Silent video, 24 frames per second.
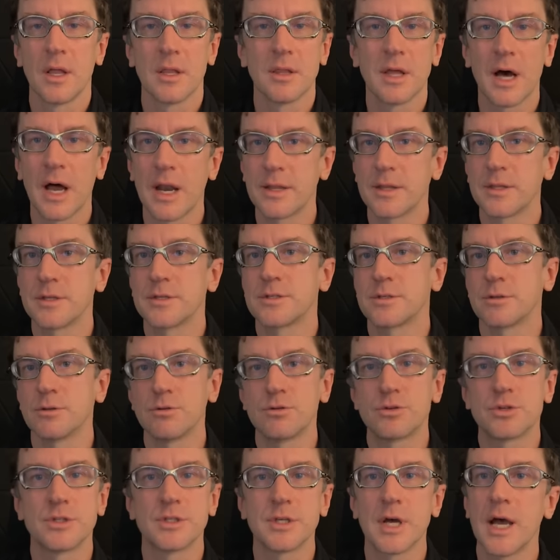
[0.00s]
lot of the
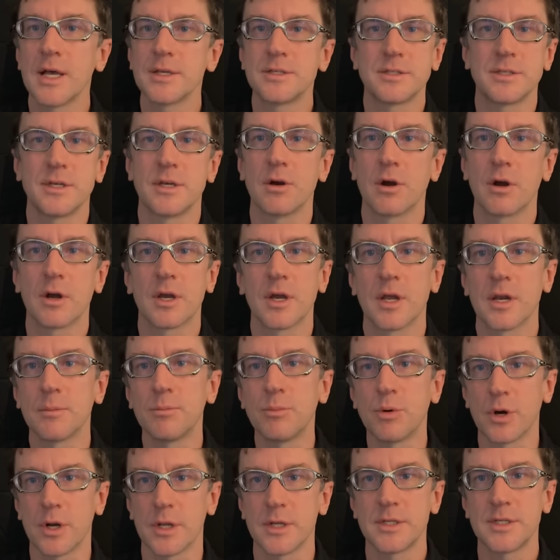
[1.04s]
solutions I see aren't going to
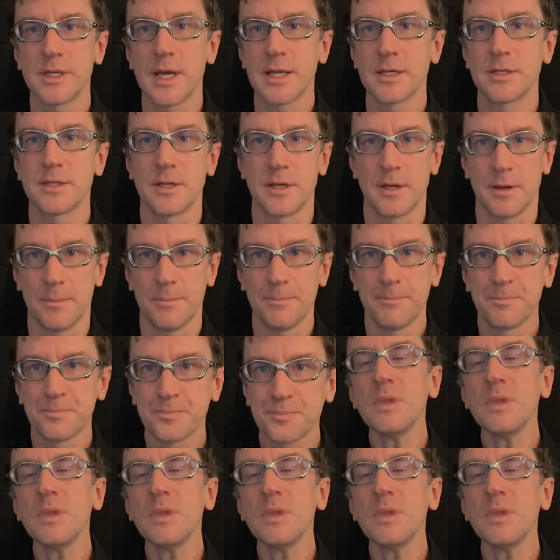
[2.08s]
put a dent in them.